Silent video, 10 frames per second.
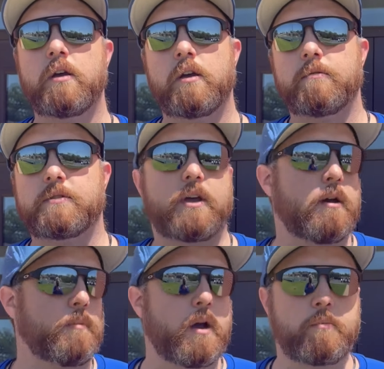say
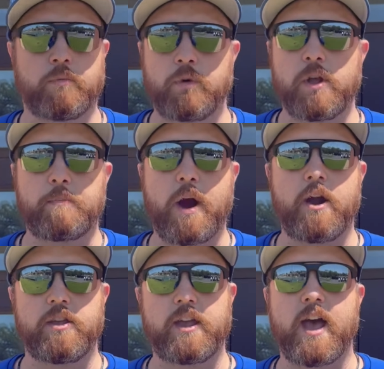I'm I'm really proud
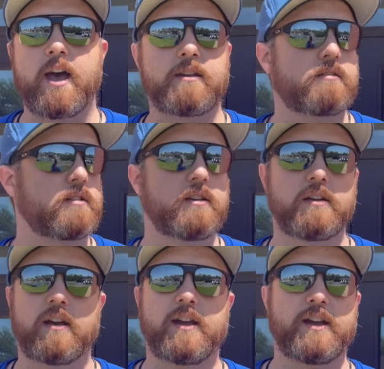of you guys.
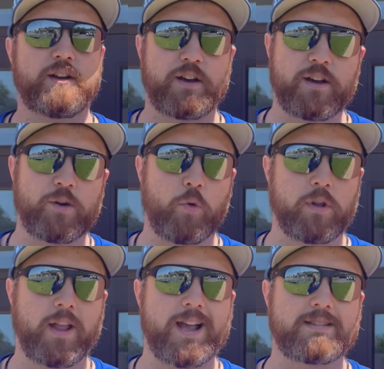And
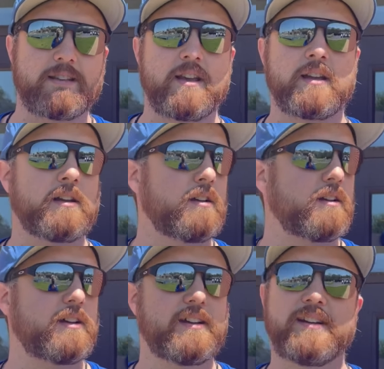one last thing,
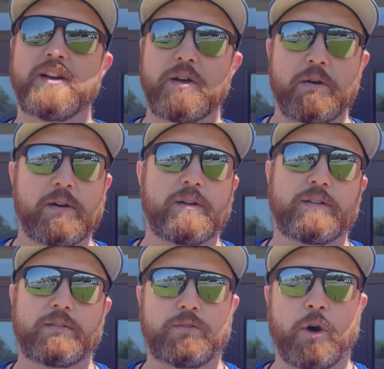
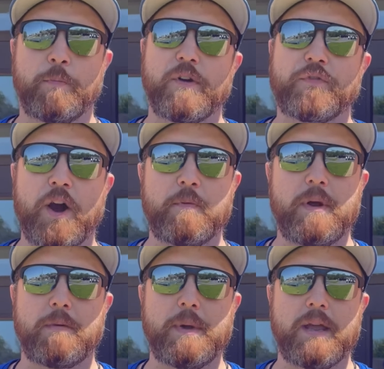don't be afraid to
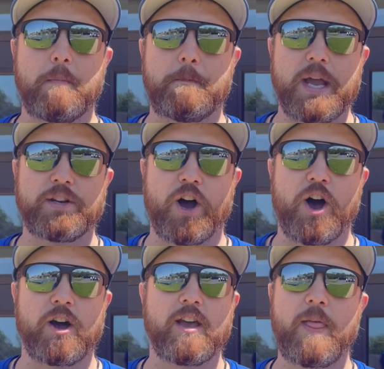be the big
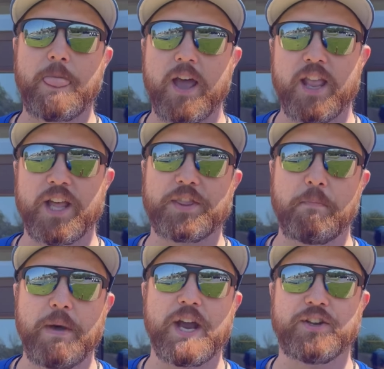dog and let the
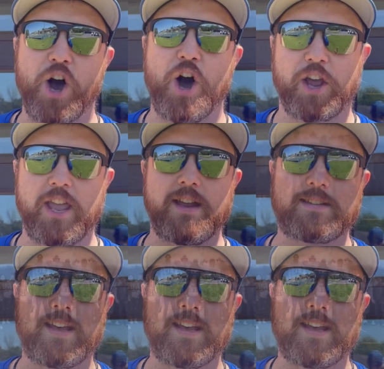big dog eat.